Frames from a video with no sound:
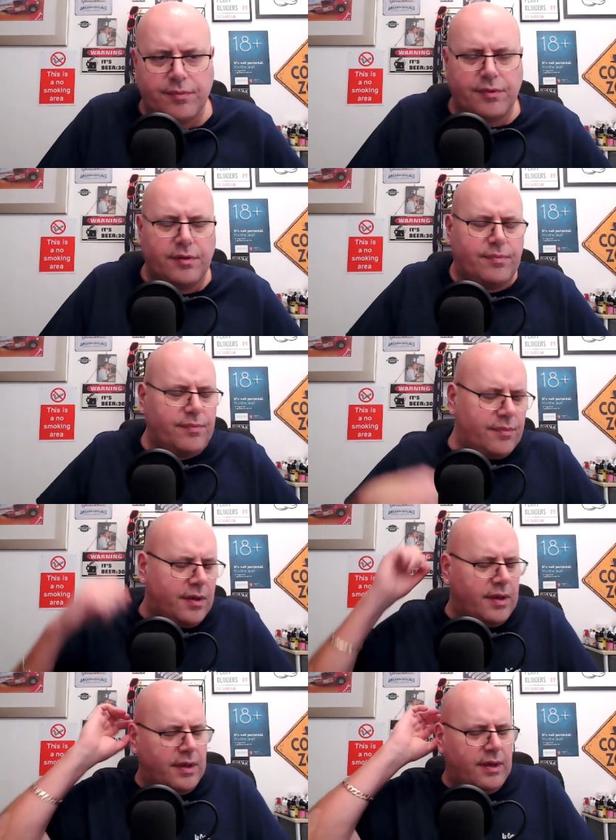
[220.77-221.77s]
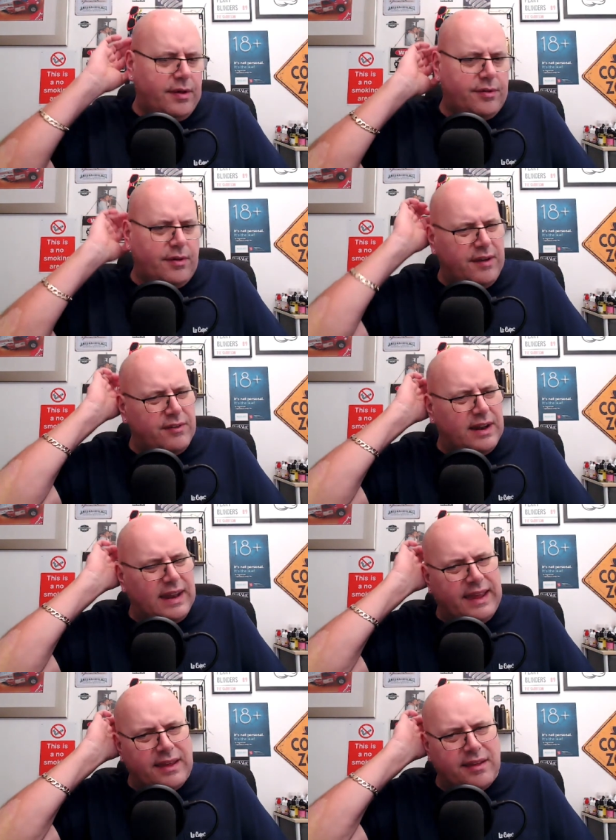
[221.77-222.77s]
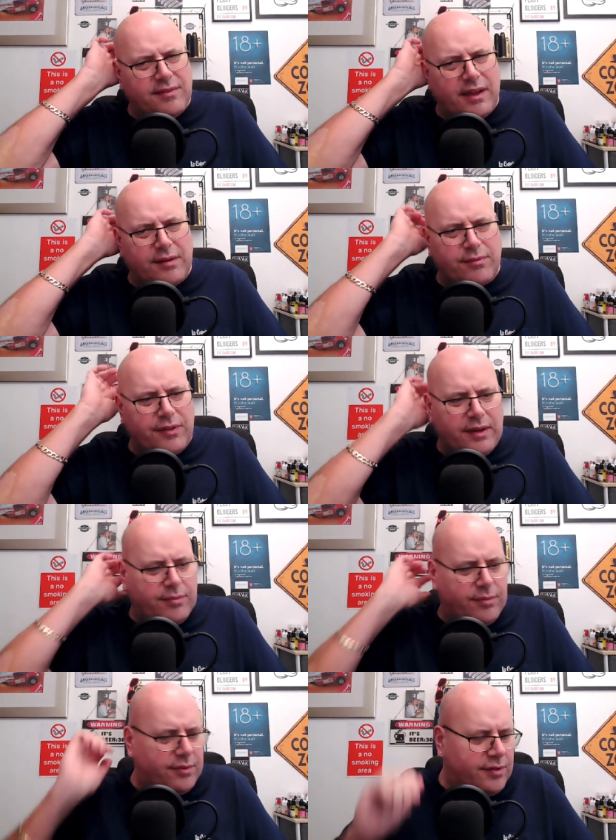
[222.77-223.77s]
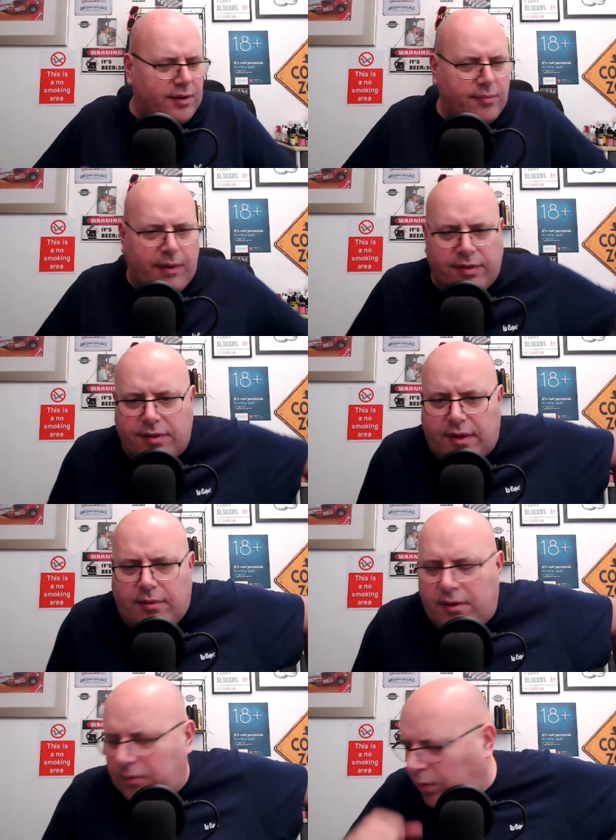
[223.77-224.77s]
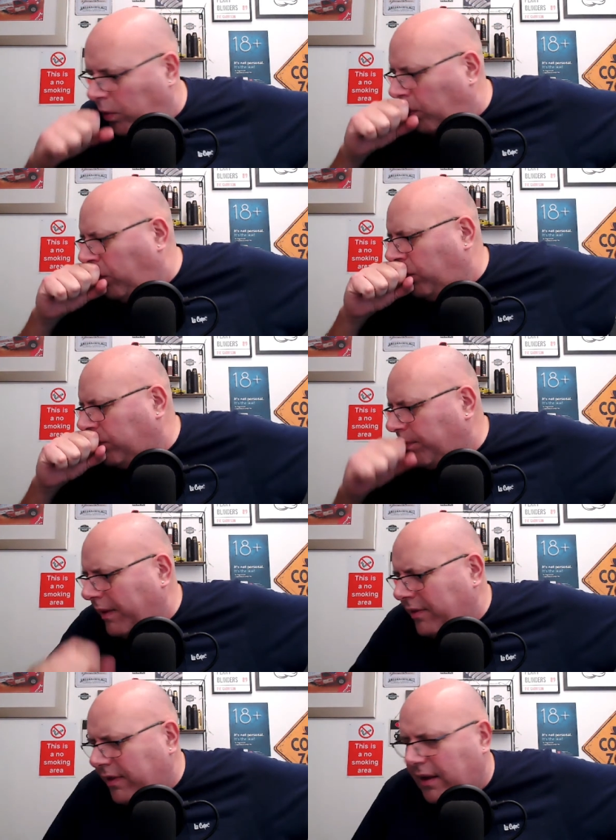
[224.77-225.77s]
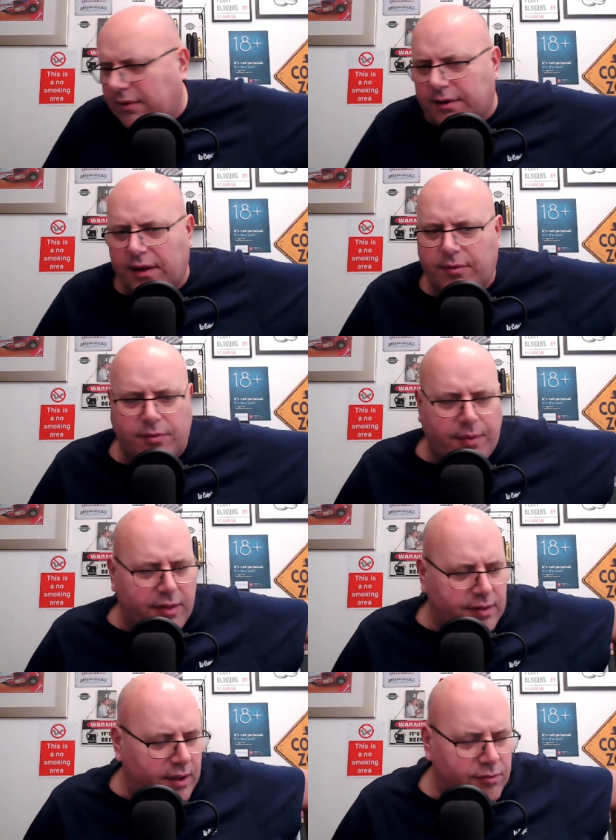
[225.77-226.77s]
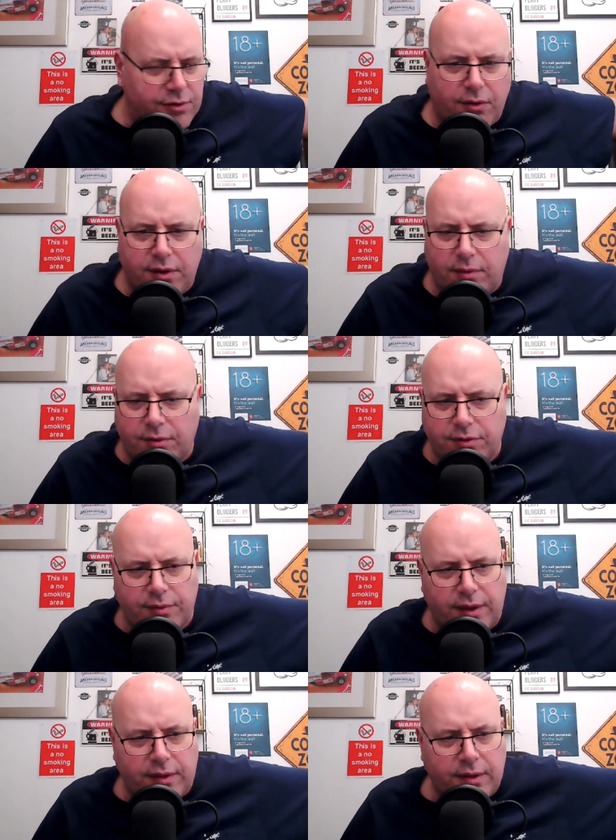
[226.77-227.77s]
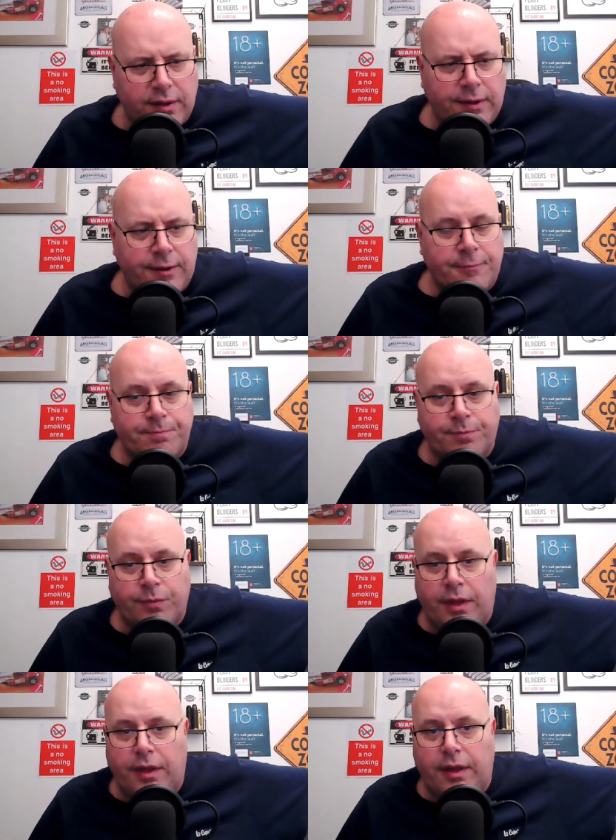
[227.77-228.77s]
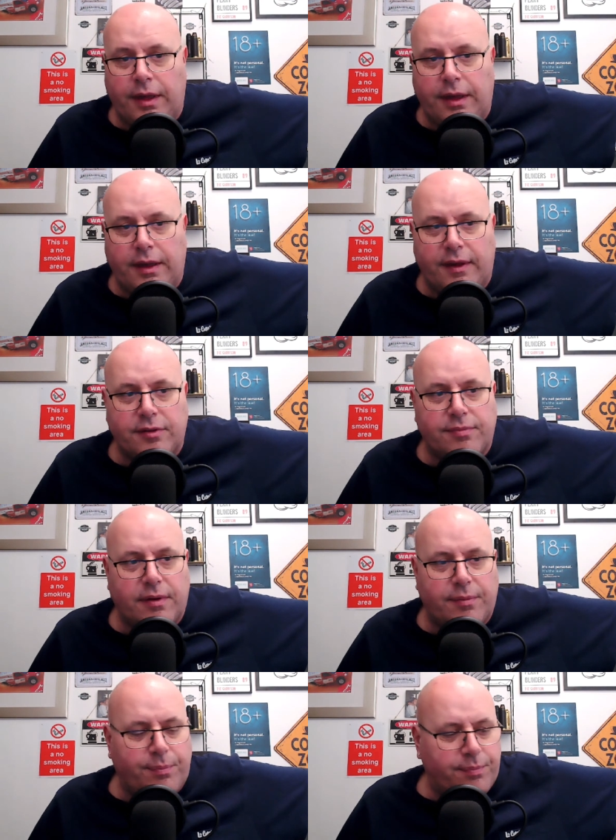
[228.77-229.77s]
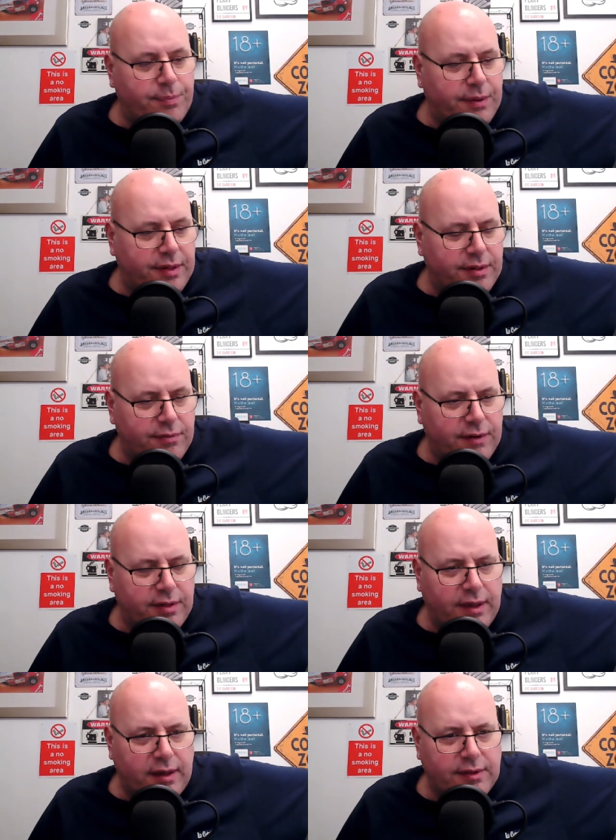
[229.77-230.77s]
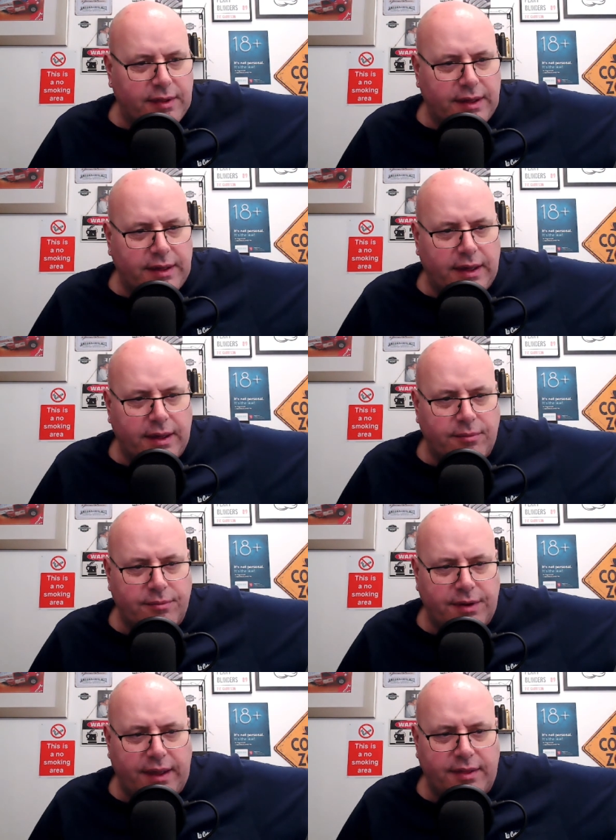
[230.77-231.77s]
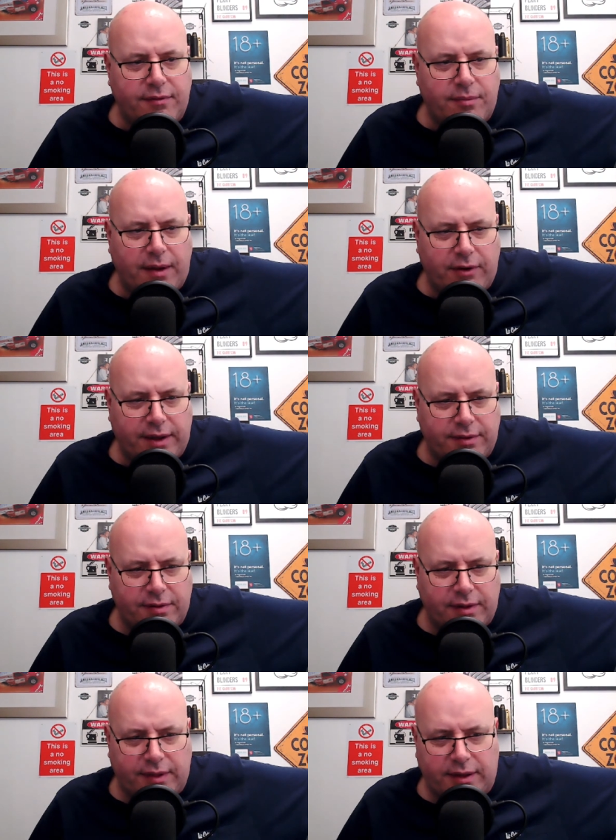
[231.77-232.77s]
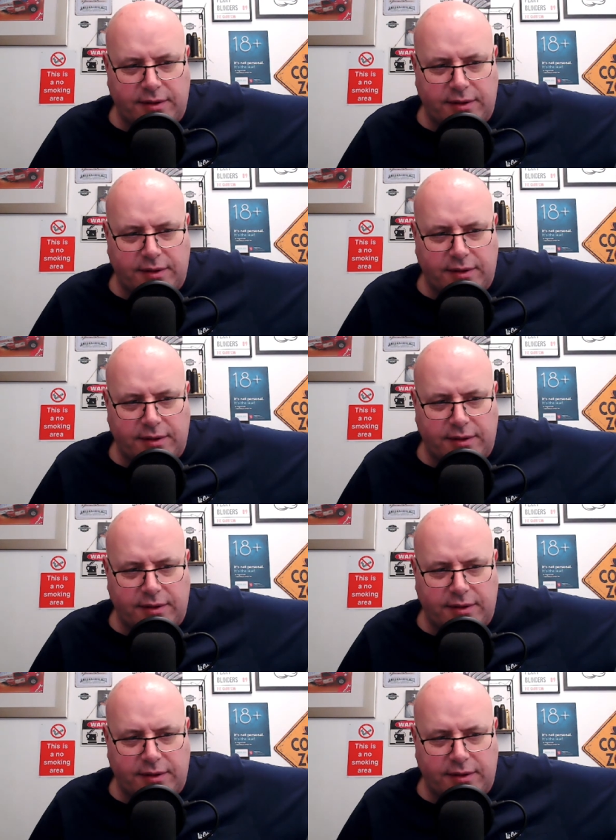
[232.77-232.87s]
It's not even a link, I don't think. But Ben Sound, I can't remember, bensounds.com or something like that. And that's a piece of. It's actually Native Americans, I think.